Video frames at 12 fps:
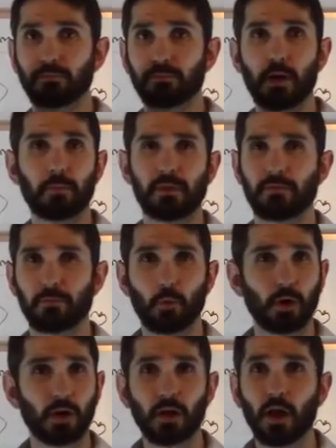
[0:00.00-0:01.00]
probably
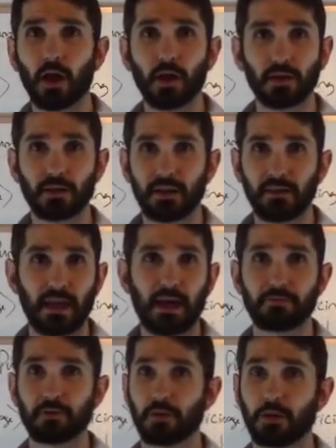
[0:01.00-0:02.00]
four o'clock in the
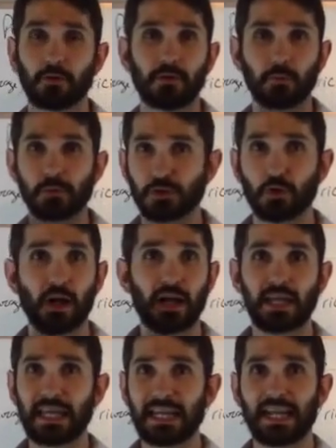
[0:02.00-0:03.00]
afternoon. It was
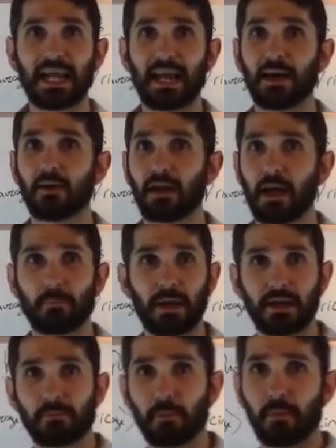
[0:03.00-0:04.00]
great, in and out. I
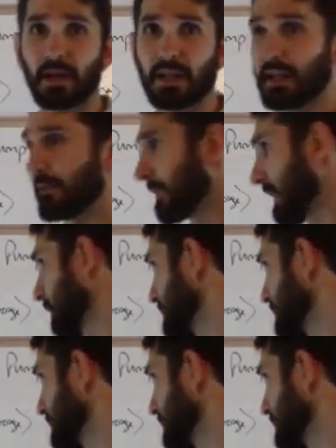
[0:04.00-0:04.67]
paid them the money and everything